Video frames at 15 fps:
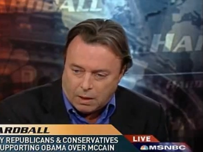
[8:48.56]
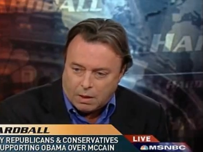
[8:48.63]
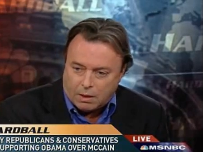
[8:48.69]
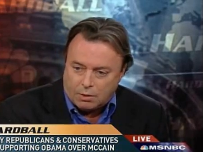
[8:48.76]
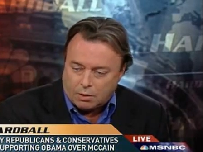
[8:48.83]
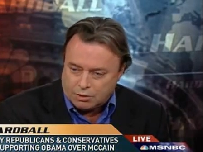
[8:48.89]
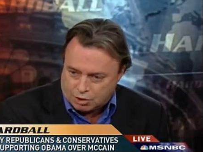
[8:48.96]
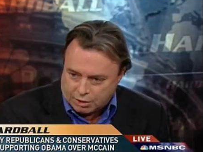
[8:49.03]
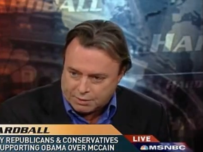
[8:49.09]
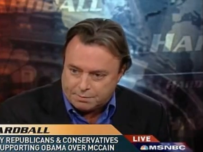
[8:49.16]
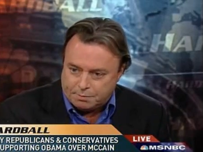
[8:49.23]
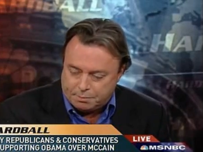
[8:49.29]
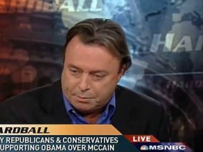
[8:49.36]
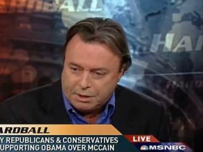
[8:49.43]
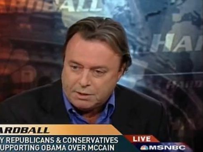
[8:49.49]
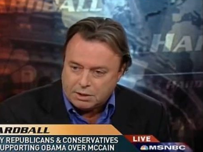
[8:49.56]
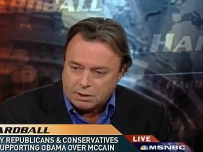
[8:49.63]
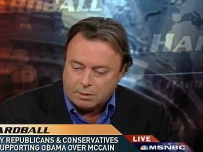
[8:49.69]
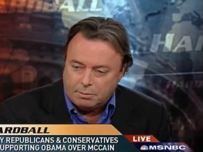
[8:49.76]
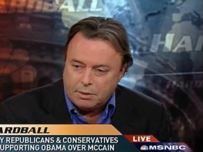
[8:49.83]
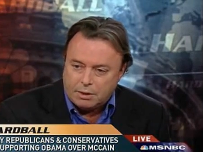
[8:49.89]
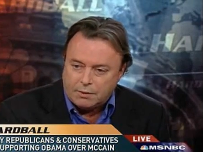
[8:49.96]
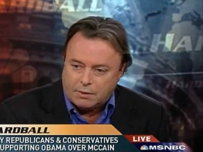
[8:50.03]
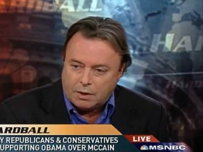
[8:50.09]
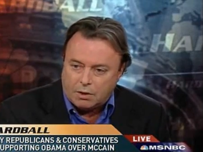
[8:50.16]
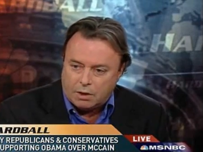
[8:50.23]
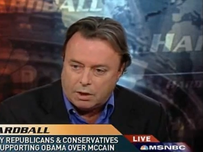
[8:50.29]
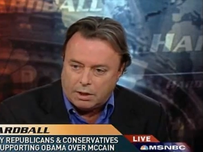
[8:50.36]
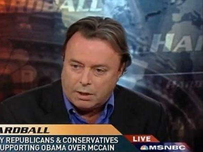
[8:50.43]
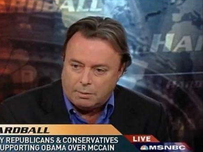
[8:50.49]
not just beating them
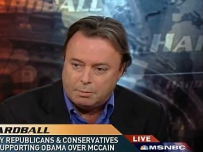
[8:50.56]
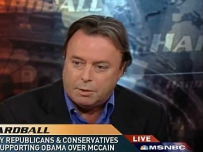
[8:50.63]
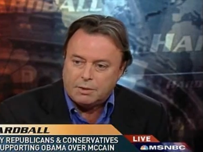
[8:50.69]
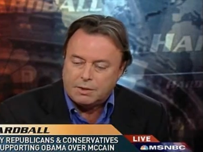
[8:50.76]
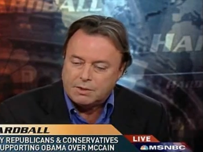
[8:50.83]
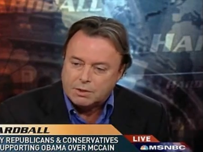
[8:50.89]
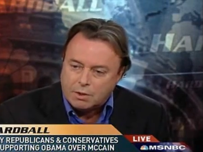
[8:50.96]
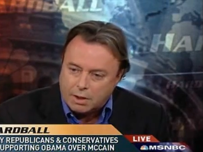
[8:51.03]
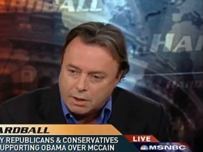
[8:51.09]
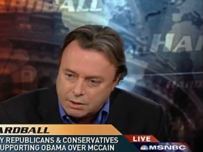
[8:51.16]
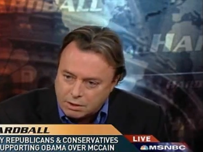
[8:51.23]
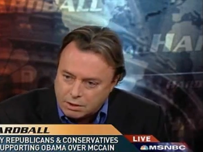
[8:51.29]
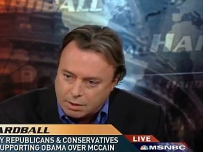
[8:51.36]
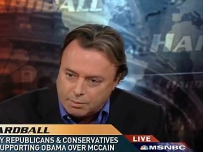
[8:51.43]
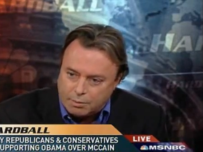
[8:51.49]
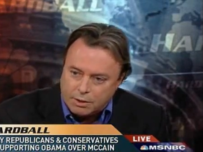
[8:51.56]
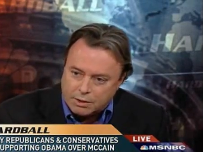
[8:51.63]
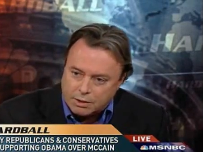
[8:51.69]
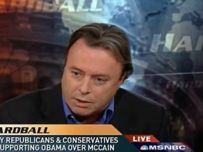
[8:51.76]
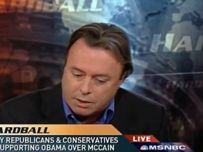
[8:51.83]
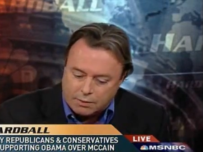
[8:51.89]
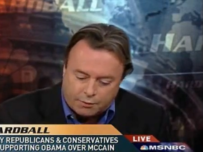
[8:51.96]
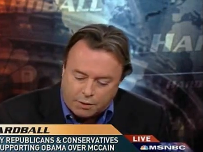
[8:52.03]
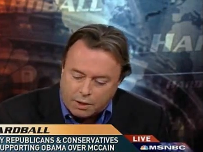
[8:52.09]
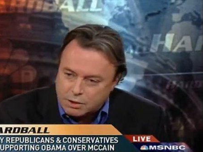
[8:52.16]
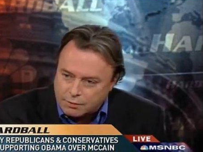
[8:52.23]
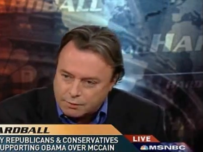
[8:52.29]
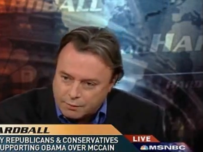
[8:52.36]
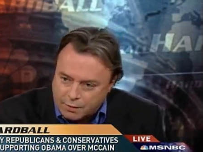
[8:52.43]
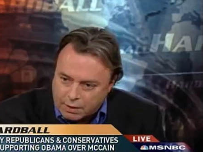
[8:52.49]
militarily, but discrediting them politically in
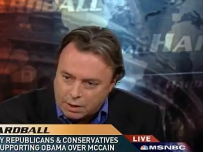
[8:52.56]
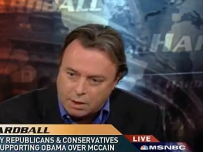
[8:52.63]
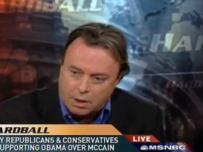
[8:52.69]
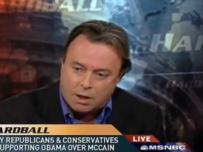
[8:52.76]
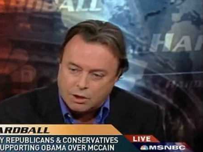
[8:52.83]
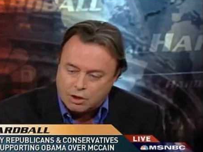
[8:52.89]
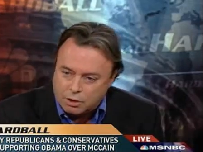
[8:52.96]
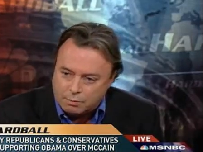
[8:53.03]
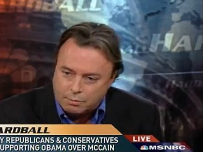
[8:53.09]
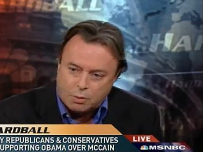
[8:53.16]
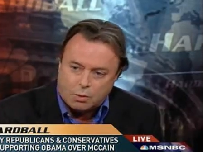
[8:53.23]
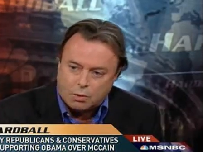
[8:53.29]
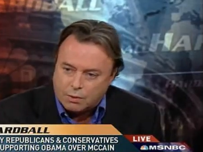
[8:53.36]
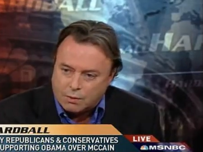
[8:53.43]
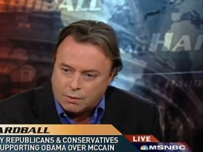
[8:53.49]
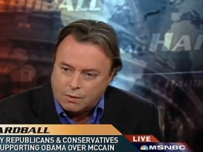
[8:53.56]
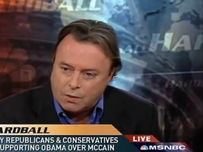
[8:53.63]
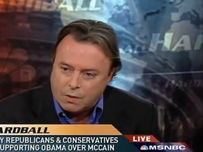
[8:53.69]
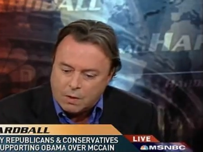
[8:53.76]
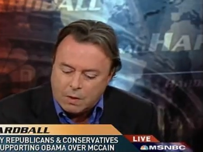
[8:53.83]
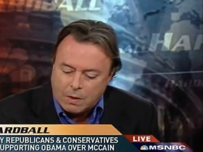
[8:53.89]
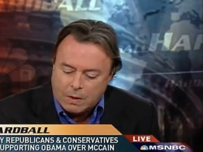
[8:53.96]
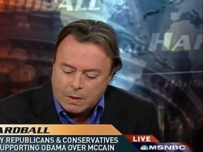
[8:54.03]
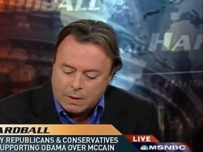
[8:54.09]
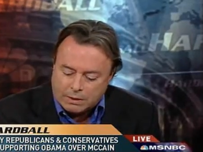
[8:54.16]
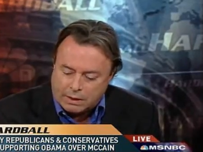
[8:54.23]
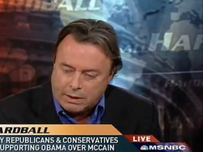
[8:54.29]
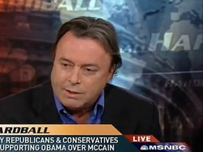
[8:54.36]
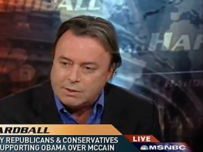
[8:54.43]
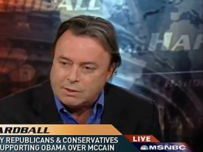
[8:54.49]
front of a very large and important but
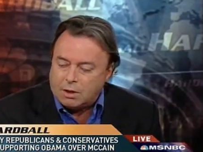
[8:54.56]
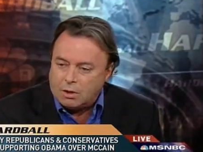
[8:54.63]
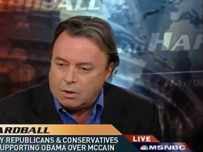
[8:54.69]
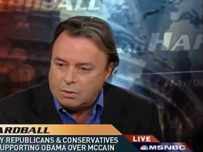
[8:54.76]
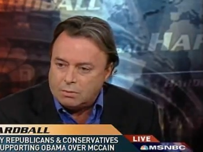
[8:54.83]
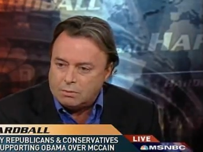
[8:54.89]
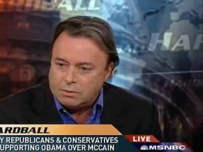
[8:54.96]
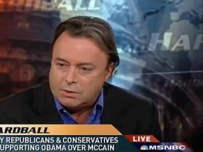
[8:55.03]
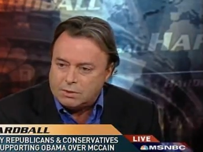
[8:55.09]
they Keystone weren't there until